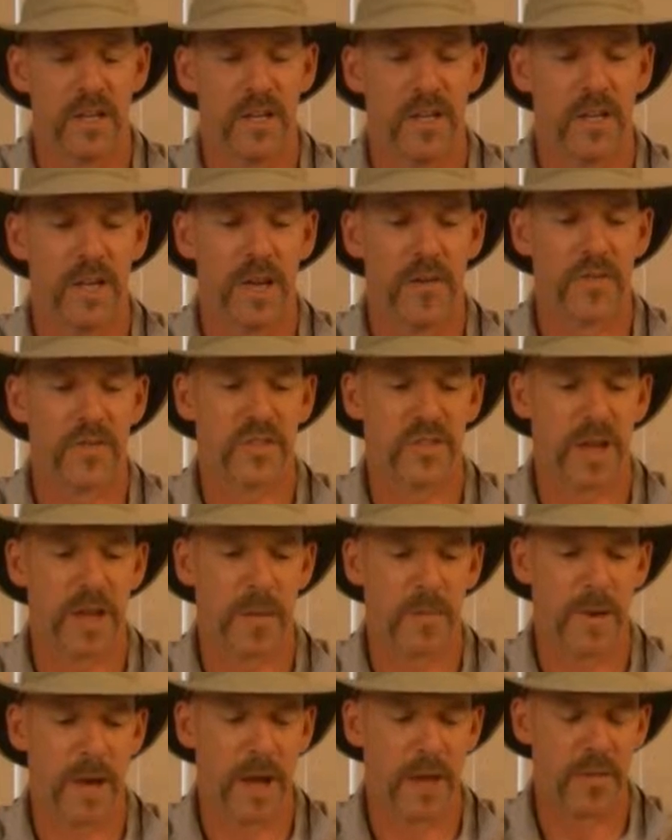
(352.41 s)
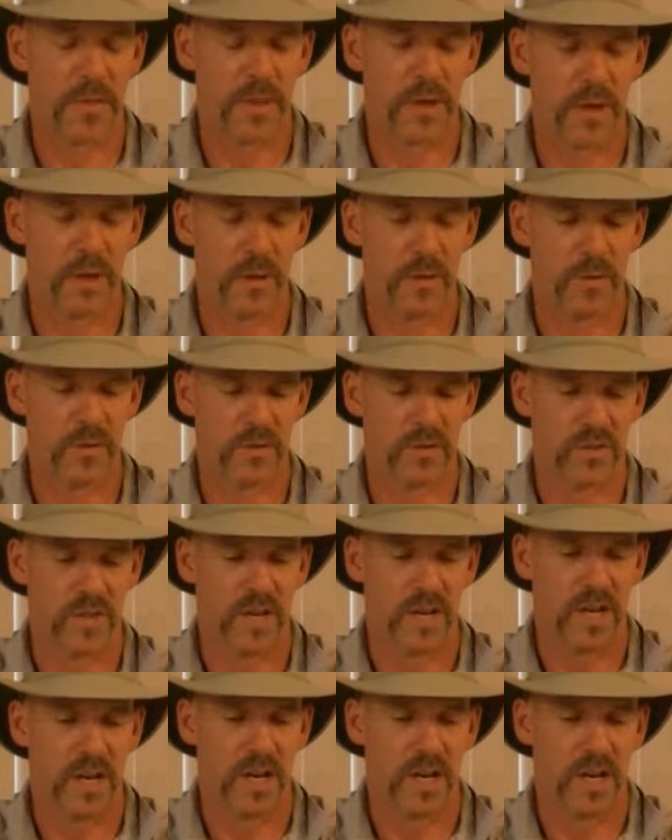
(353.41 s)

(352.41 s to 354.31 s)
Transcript: enough said about those.